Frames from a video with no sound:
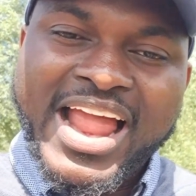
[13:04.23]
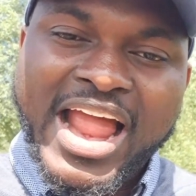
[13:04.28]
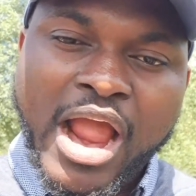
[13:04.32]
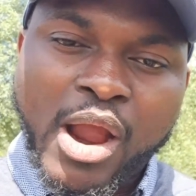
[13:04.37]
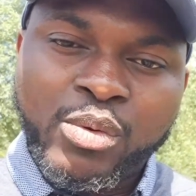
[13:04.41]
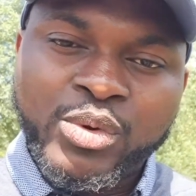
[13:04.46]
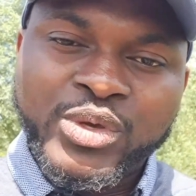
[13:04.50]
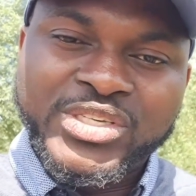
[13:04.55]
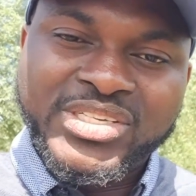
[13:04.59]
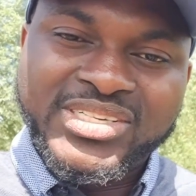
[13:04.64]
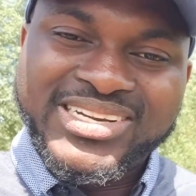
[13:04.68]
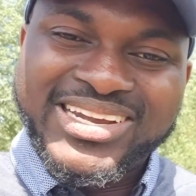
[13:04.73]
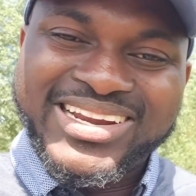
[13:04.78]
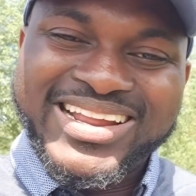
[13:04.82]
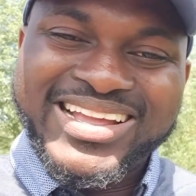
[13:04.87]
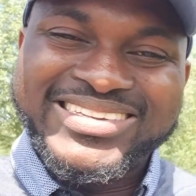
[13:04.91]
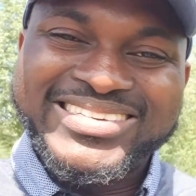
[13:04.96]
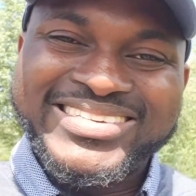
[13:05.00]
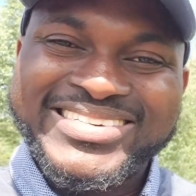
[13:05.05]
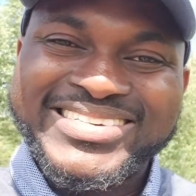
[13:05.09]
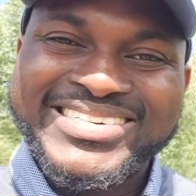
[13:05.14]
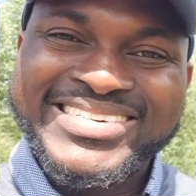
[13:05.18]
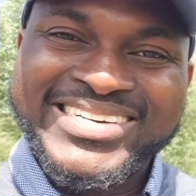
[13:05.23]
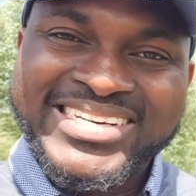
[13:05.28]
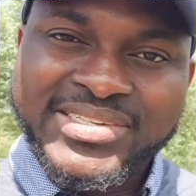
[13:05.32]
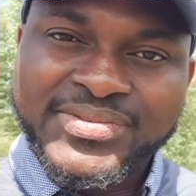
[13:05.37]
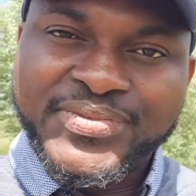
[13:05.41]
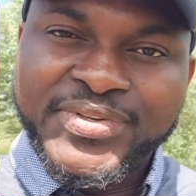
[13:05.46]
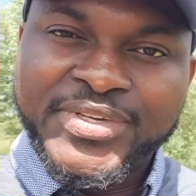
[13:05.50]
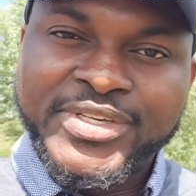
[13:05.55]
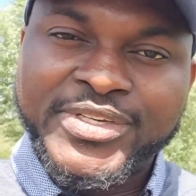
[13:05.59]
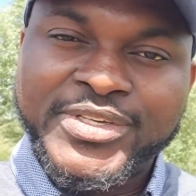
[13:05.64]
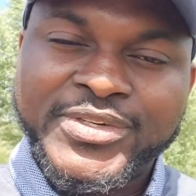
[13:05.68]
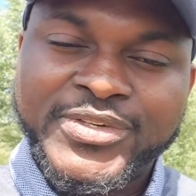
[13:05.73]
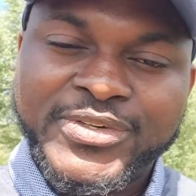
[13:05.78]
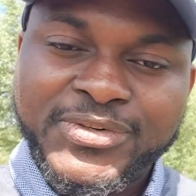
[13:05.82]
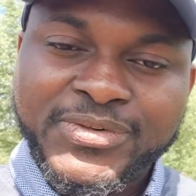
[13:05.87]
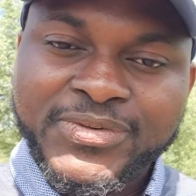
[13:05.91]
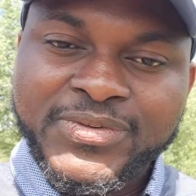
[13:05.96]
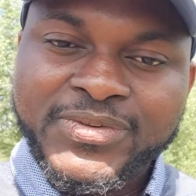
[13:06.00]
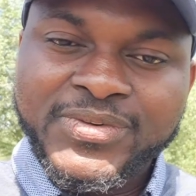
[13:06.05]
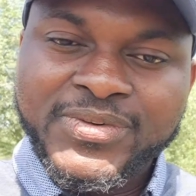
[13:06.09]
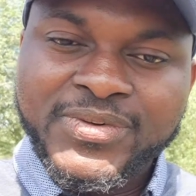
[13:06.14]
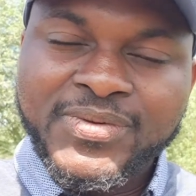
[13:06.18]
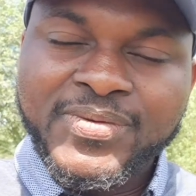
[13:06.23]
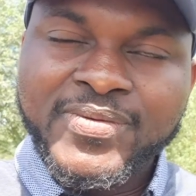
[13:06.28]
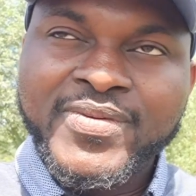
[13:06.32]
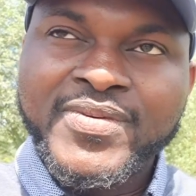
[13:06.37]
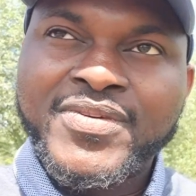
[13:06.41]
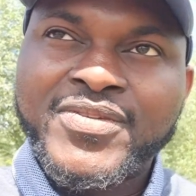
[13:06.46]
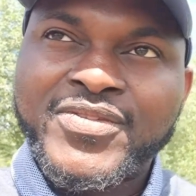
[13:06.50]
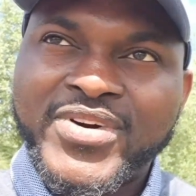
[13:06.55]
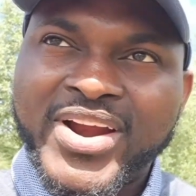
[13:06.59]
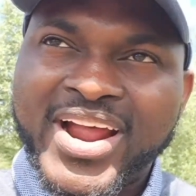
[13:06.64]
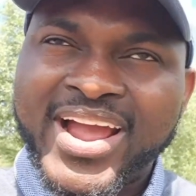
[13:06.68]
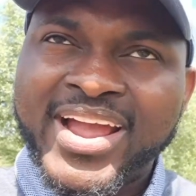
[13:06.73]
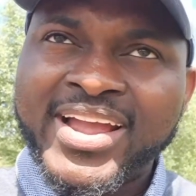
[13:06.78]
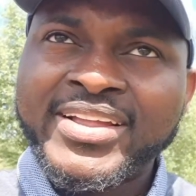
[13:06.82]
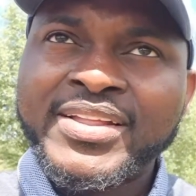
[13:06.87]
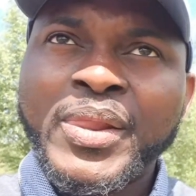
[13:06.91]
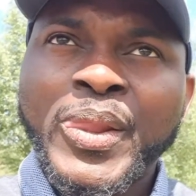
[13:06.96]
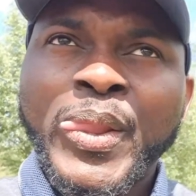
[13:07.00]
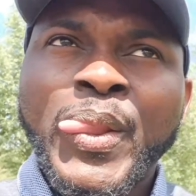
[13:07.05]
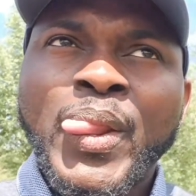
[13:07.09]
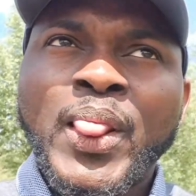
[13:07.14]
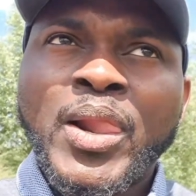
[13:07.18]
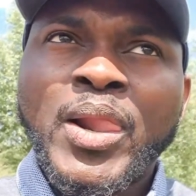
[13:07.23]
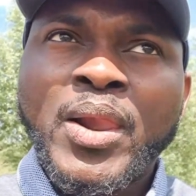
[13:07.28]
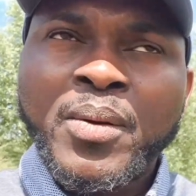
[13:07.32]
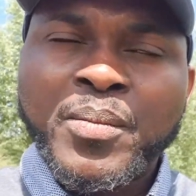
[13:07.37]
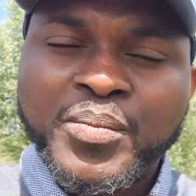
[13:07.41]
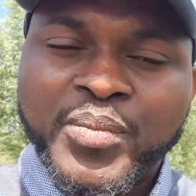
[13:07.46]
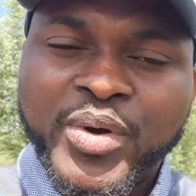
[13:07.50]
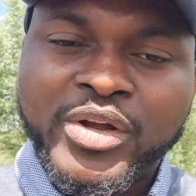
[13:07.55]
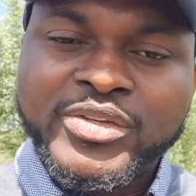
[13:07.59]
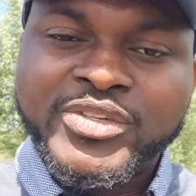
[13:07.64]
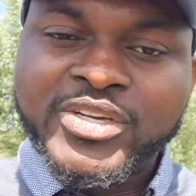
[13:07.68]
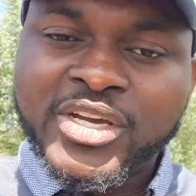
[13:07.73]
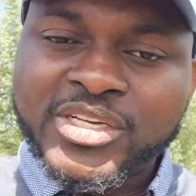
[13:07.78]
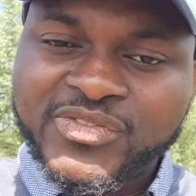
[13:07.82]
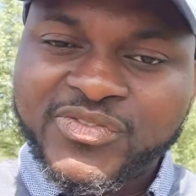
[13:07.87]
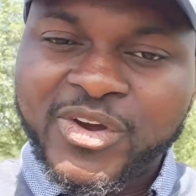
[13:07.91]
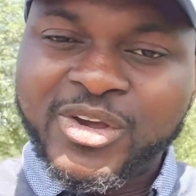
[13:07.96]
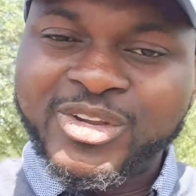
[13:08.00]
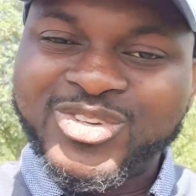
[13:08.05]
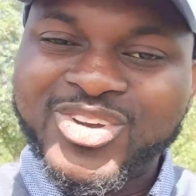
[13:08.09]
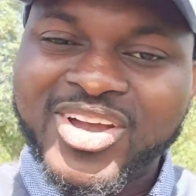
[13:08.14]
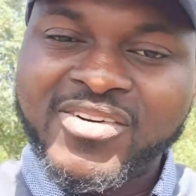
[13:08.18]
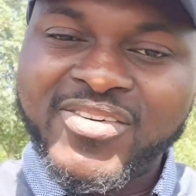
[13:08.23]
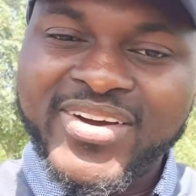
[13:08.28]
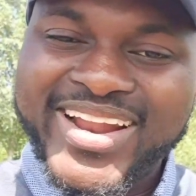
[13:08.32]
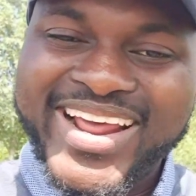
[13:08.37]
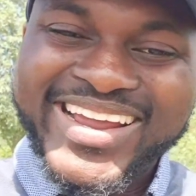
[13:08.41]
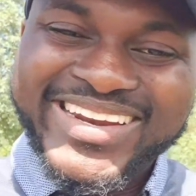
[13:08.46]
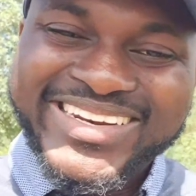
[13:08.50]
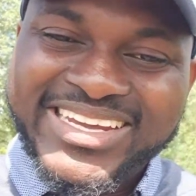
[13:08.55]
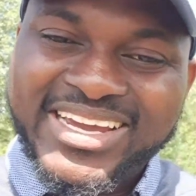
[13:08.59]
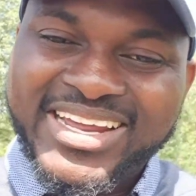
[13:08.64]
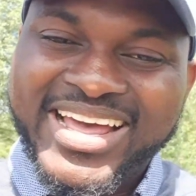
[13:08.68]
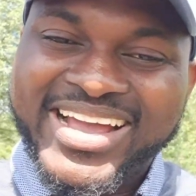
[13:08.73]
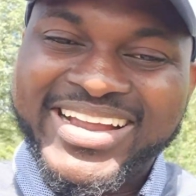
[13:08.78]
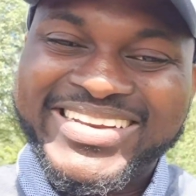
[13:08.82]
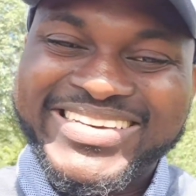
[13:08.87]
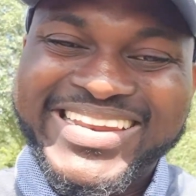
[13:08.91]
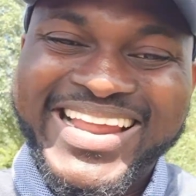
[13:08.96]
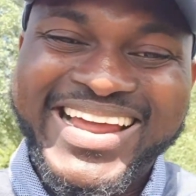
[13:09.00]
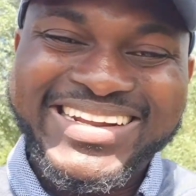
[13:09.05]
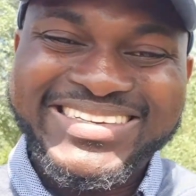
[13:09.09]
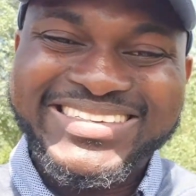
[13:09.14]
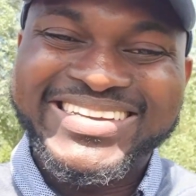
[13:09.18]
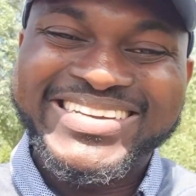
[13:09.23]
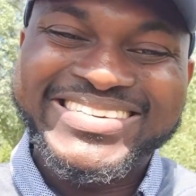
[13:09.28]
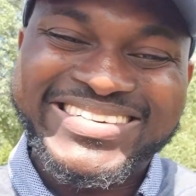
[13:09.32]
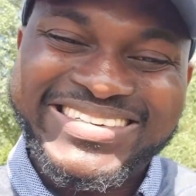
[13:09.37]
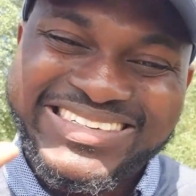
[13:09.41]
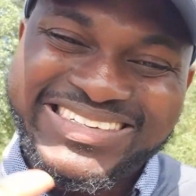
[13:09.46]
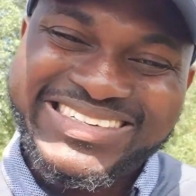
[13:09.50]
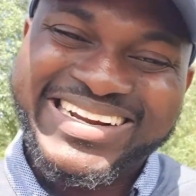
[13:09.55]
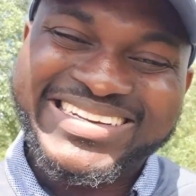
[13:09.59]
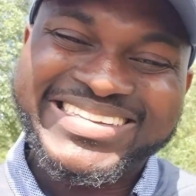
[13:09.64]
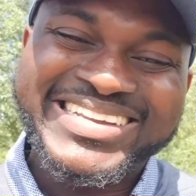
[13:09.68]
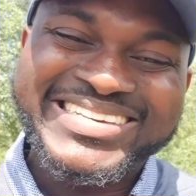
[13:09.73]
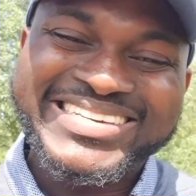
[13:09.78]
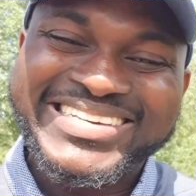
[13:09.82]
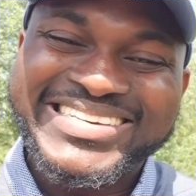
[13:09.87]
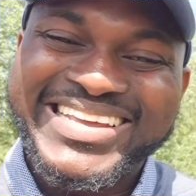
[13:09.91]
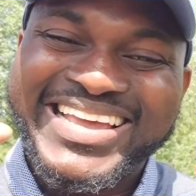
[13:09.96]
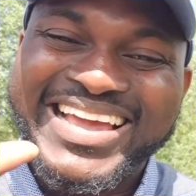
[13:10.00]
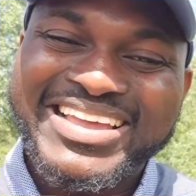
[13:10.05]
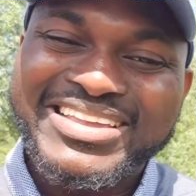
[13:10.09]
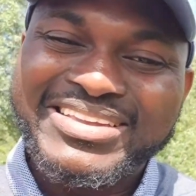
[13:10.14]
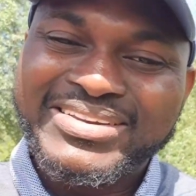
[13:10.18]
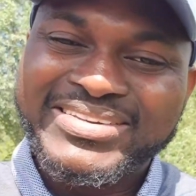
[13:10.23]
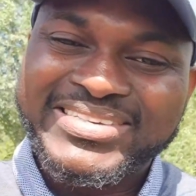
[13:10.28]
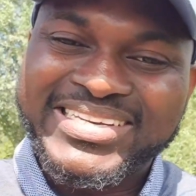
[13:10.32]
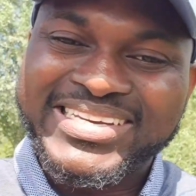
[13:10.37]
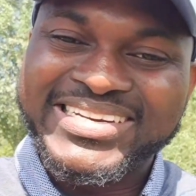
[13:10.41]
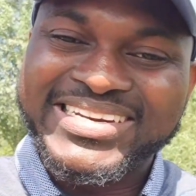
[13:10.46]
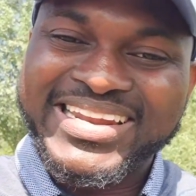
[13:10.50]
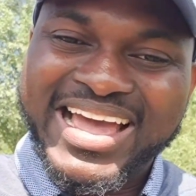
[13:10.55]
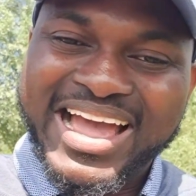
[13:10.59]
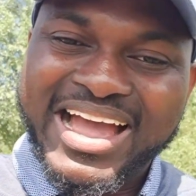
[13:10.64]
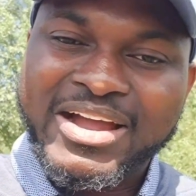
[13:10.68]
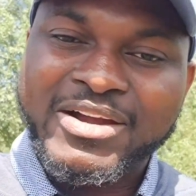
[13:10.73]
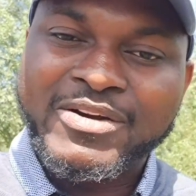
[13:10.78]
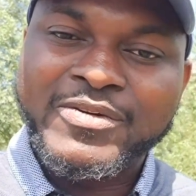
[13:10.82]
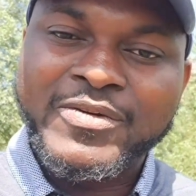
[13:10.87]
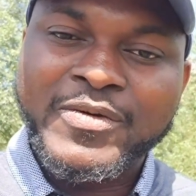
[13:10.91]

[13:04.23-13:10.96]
I will share that in the next video, right? But just for you to have an idea, like that is the strategy they are using now.